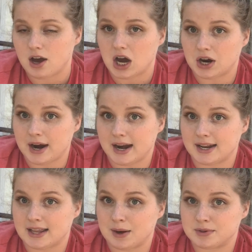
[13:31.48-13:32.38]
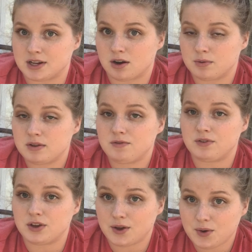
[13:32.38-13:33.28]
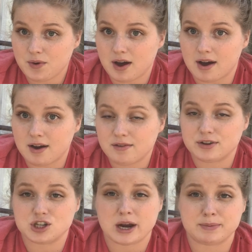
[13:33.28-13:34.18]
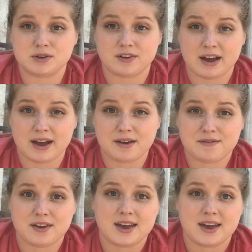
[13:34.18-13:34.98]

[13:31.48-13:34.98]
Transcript: All right, that was our review of chapter 5.